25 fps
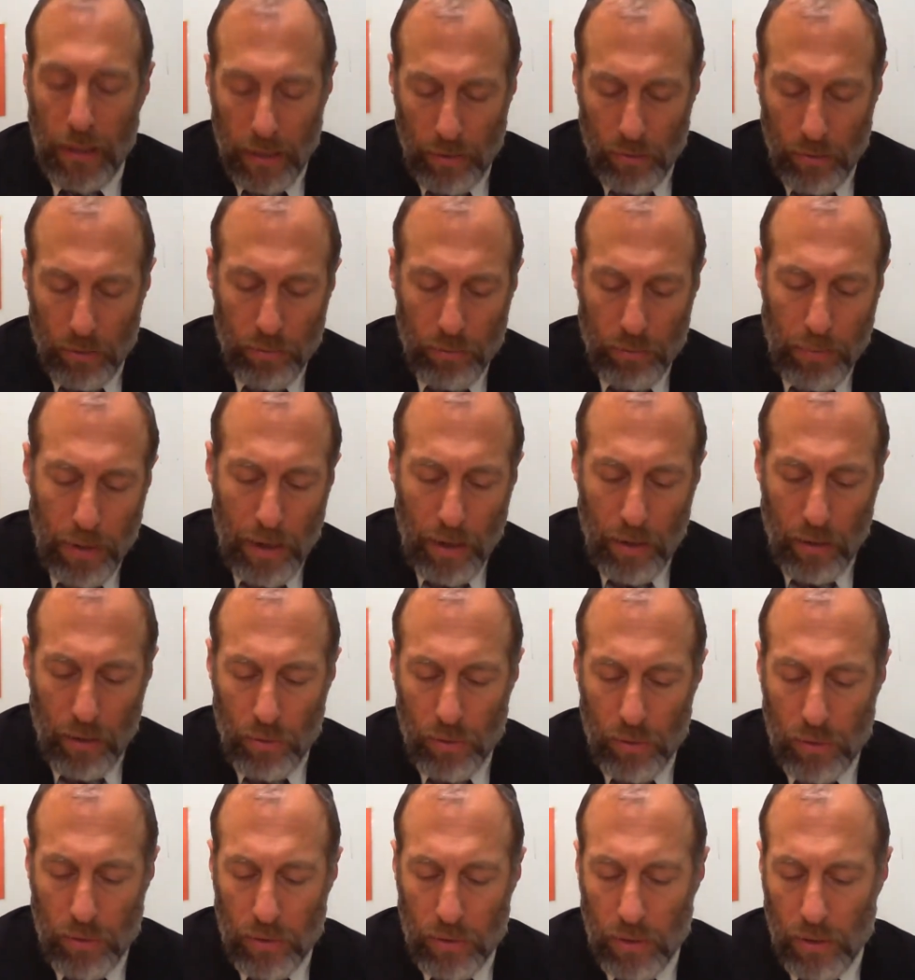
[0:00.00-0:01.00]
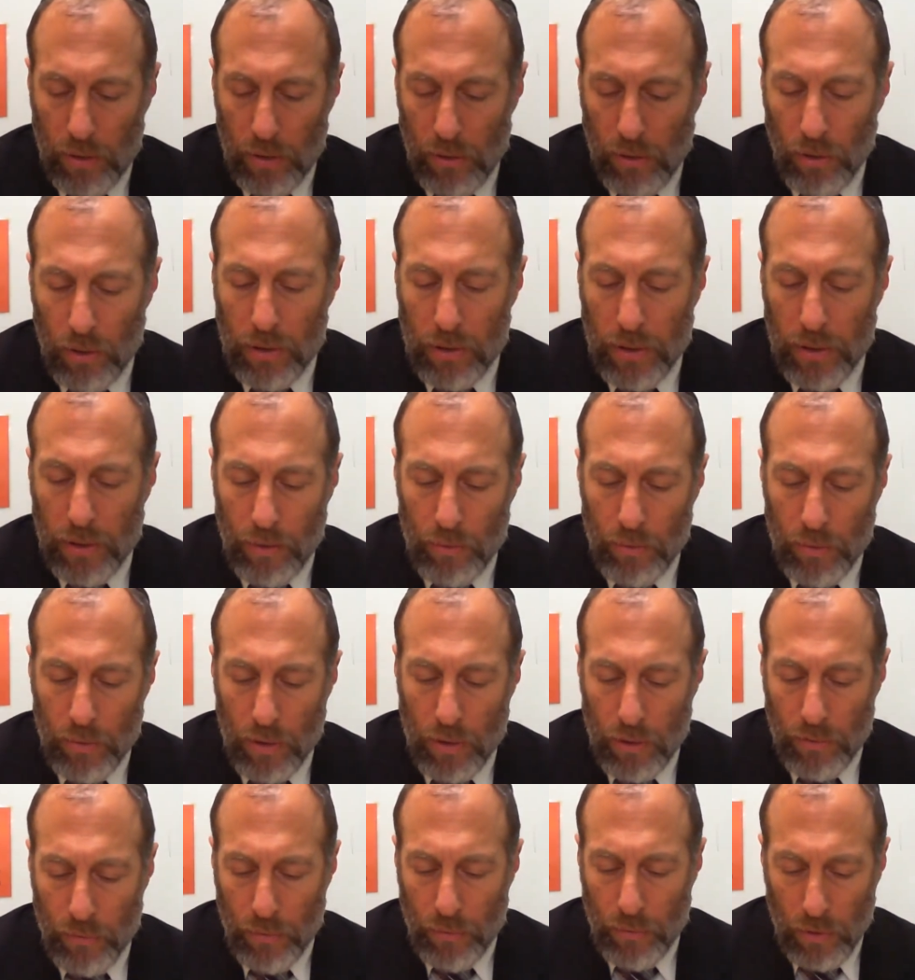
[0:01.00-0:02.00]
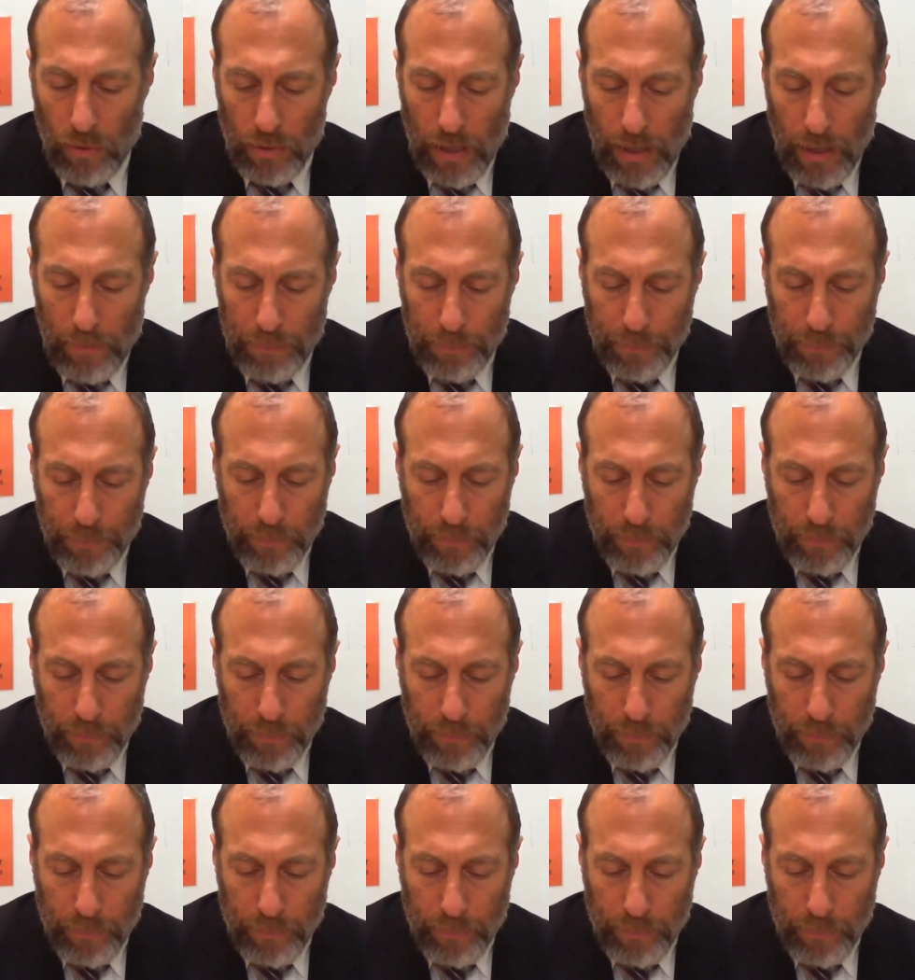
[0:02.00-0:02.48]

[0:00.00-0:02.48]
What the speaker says: It looked like it was going to fall out.